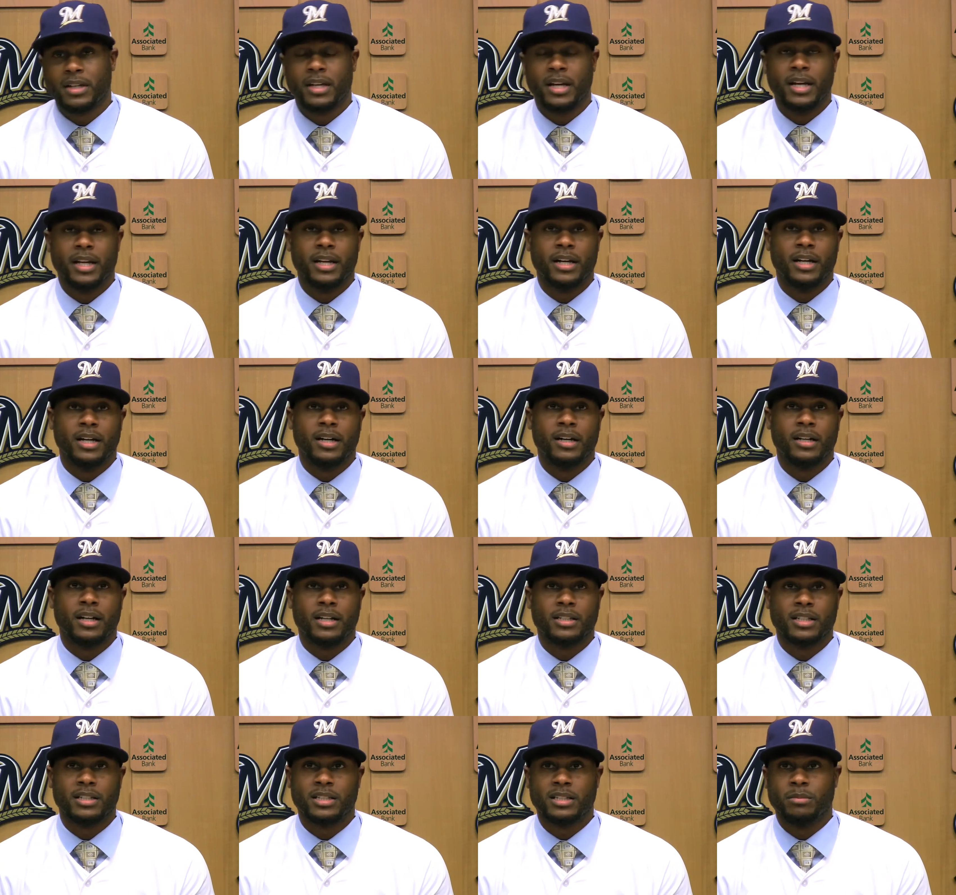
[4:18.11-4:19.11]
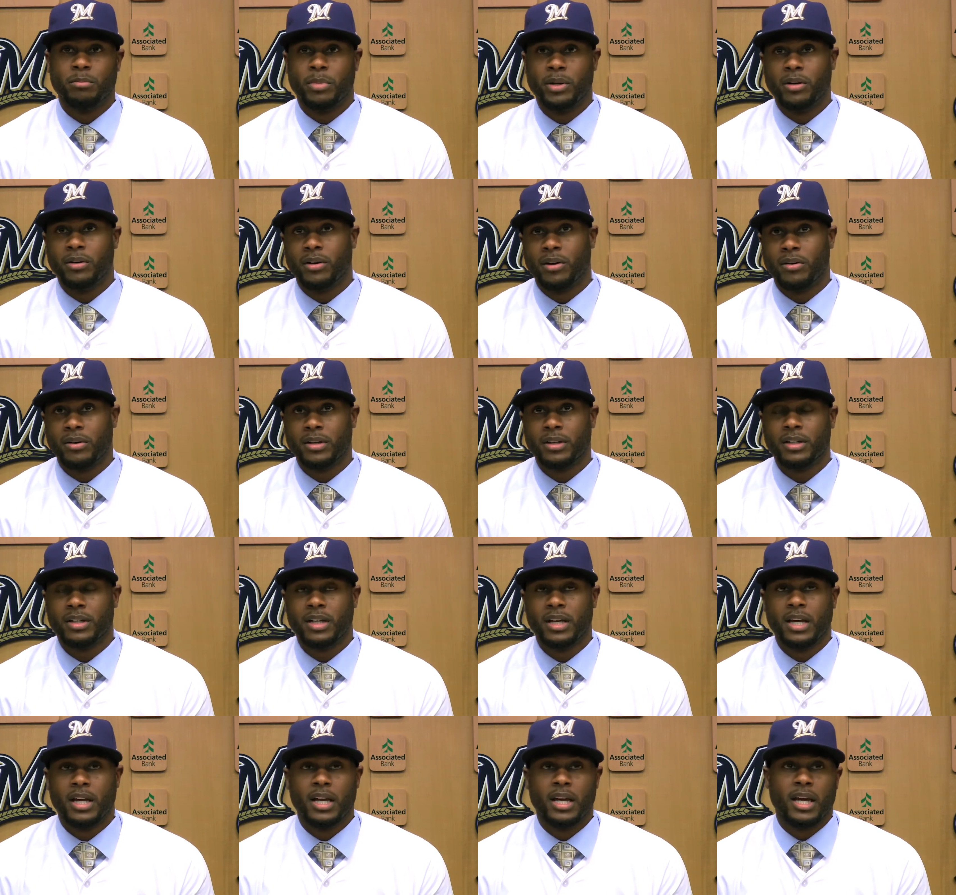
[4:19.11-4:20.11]
And uh, like I said, just build on
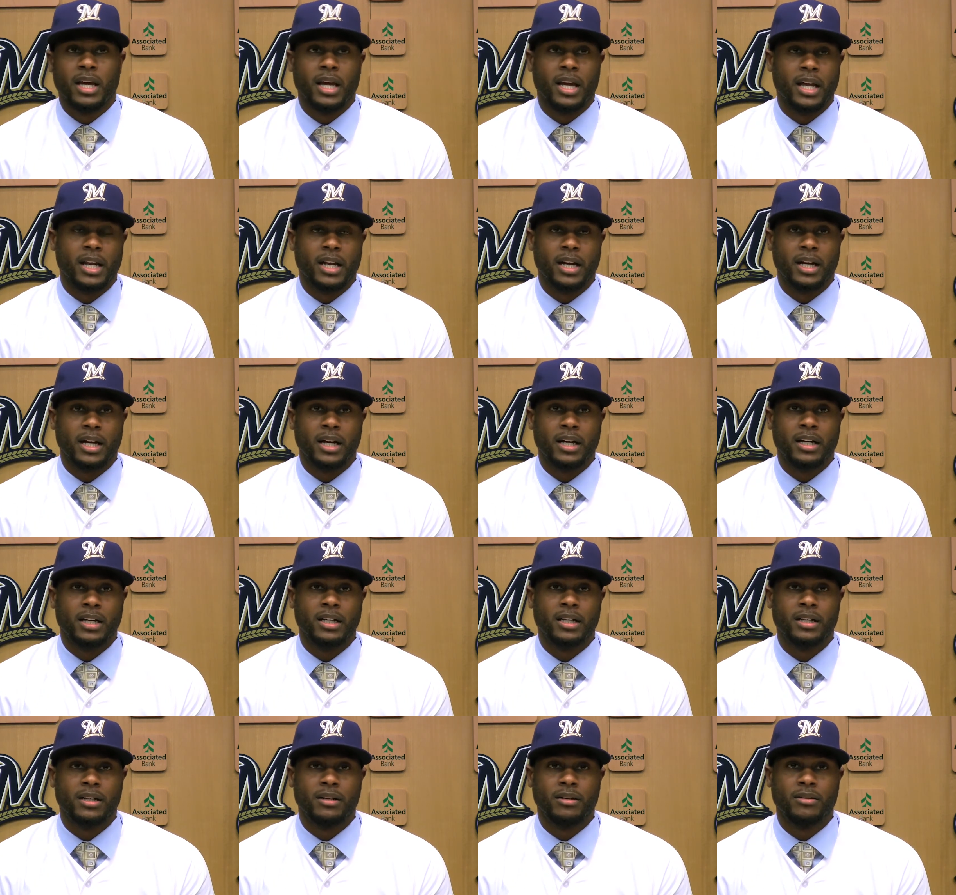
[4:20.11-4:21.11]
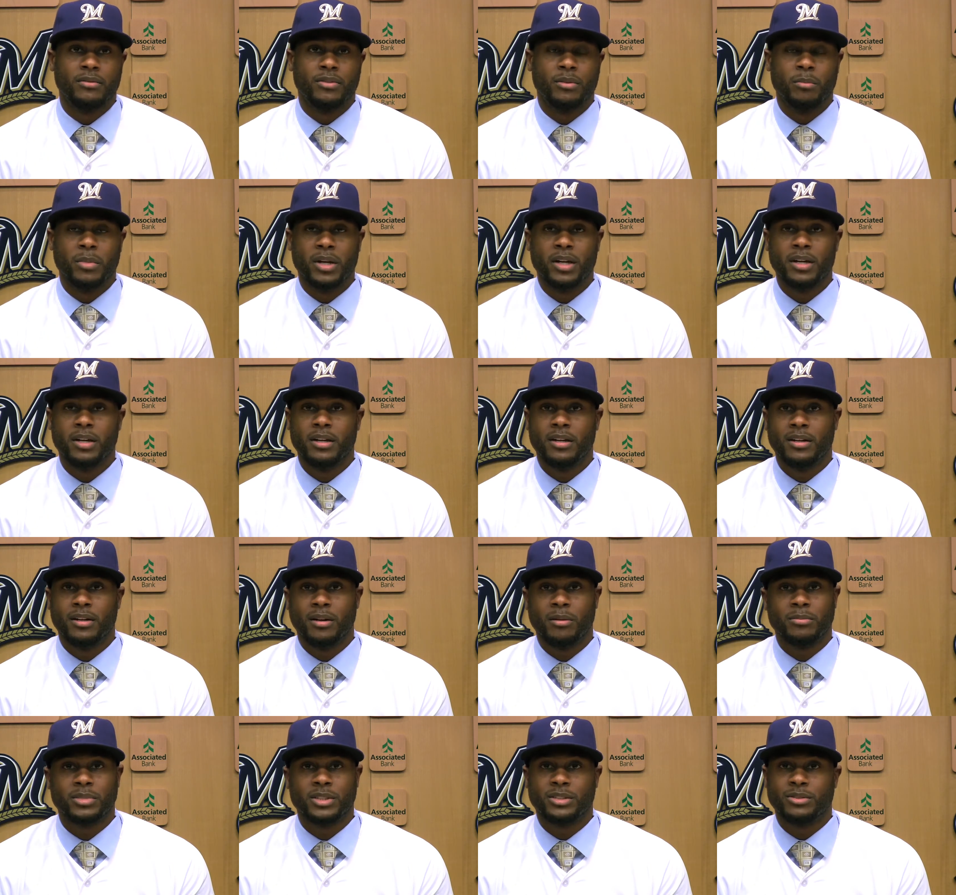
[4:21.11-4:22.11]
it. And uh, for me, you
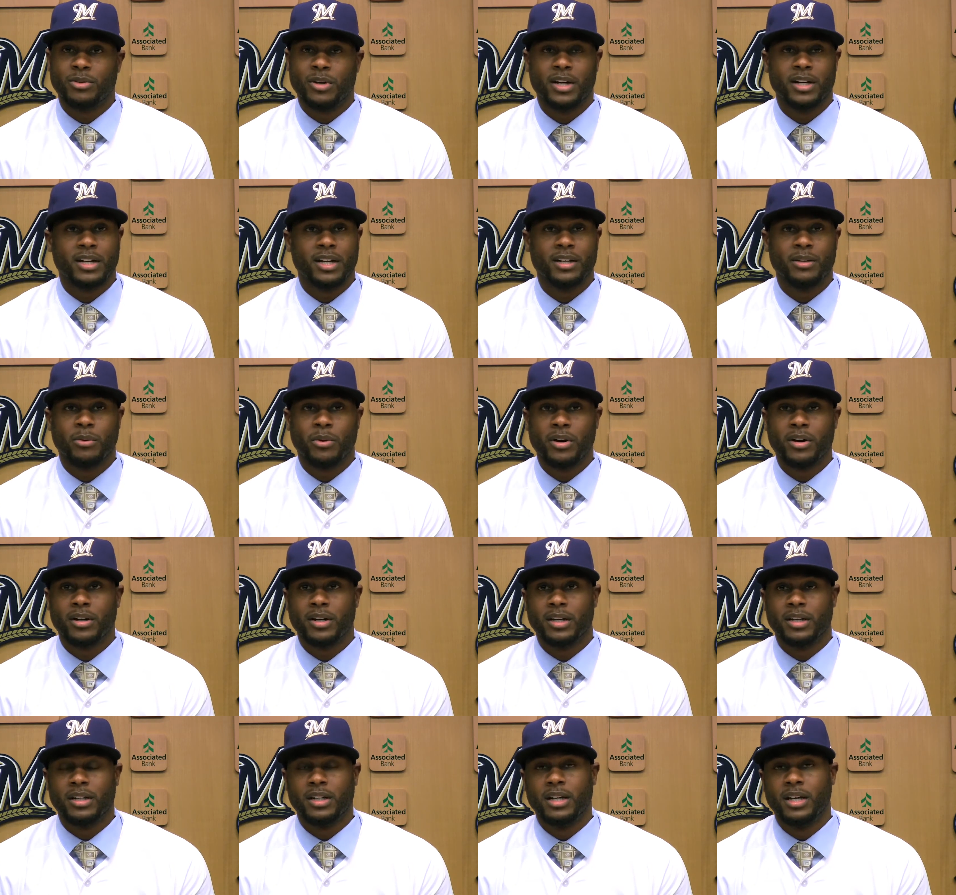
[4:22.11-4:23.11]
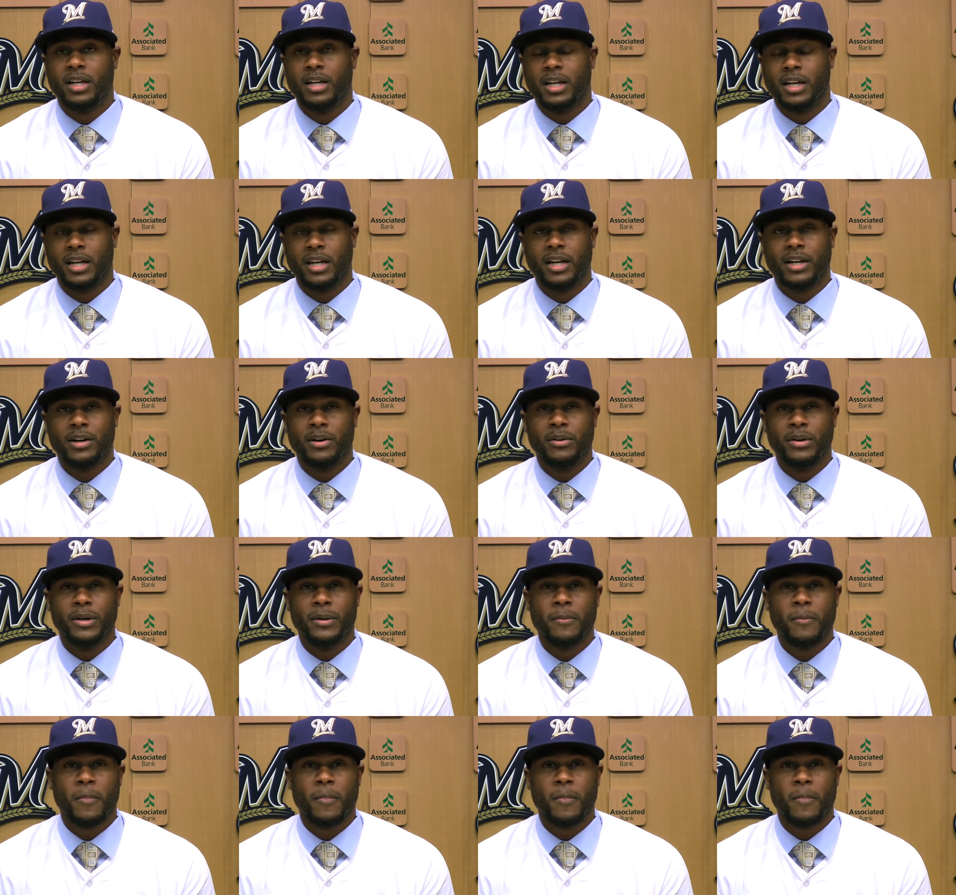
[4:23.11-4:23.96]
know, I'm just ready to get to work and, and get going.